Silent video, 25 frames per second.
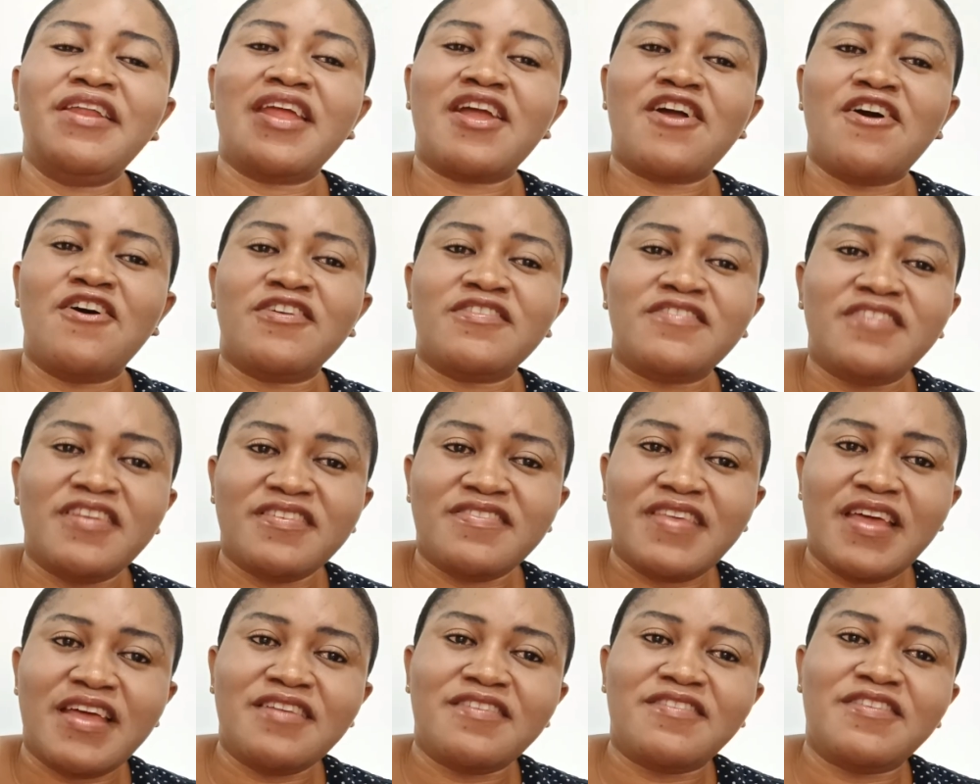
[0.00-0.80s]
the
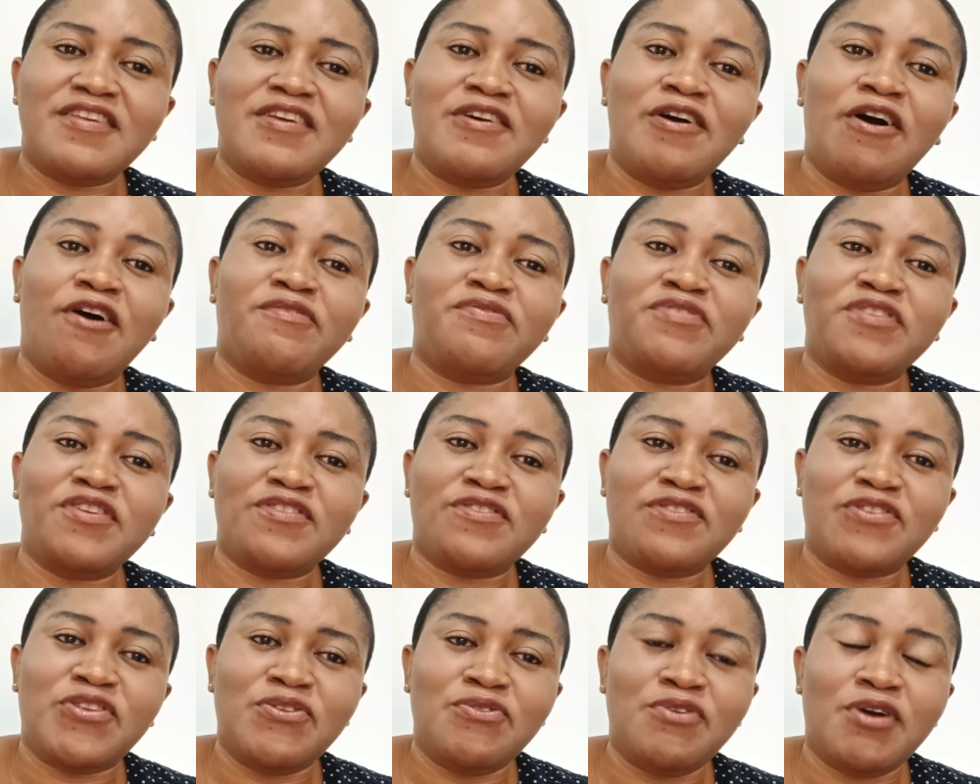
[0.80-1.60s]
consistency of
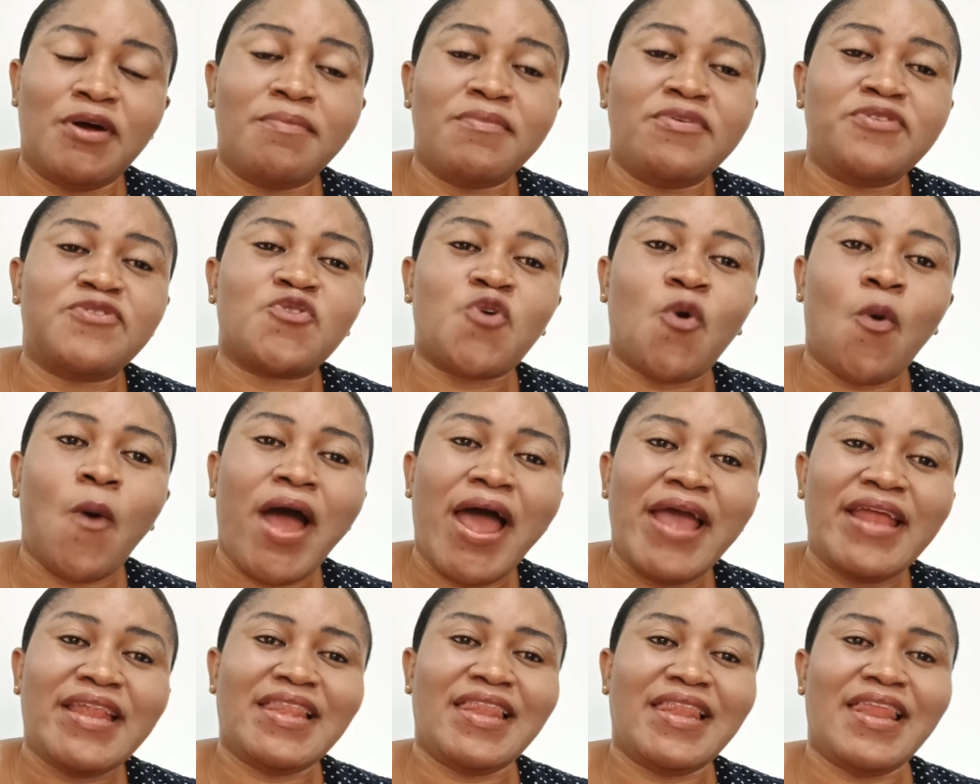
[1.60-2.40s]
this serum is
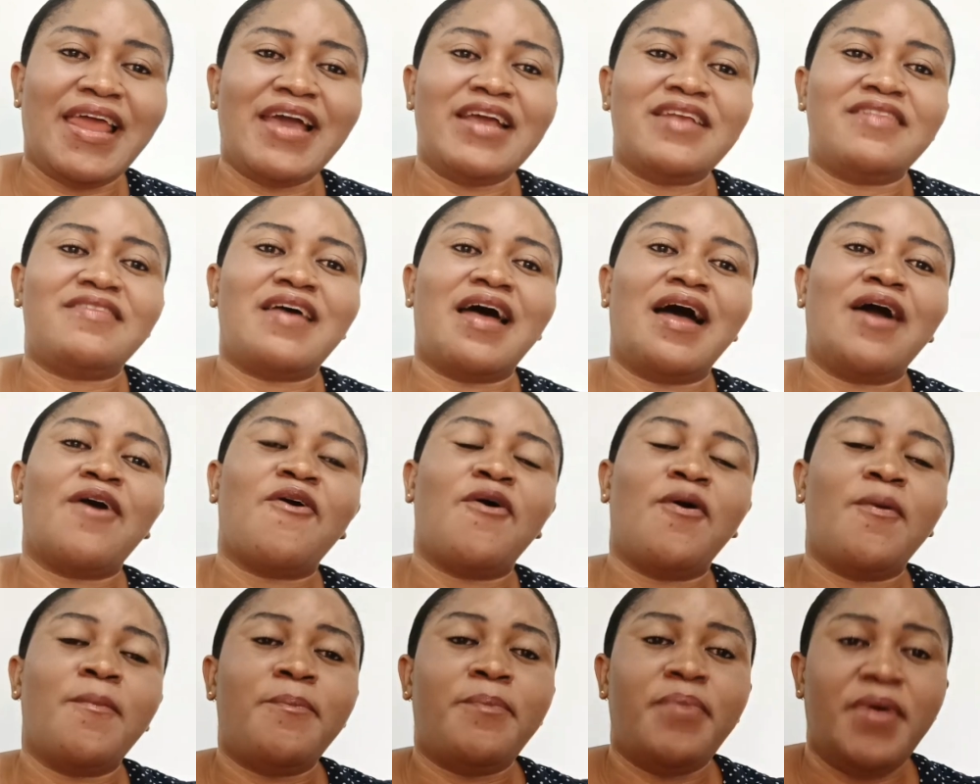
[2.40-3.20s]
quite lighter
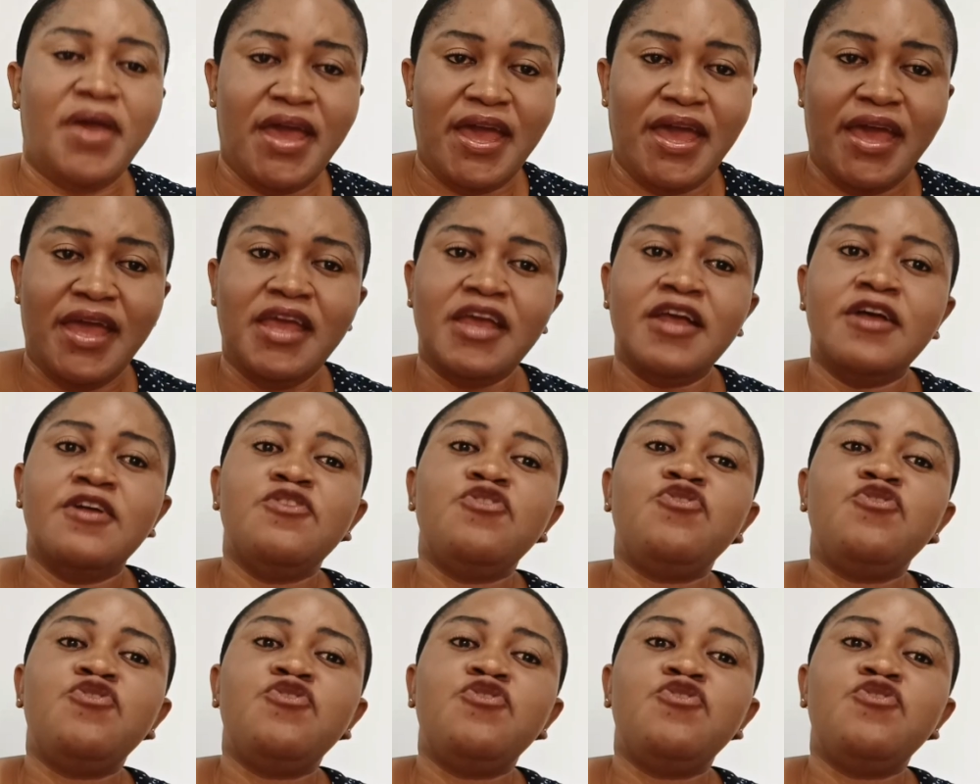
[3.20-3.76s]
compared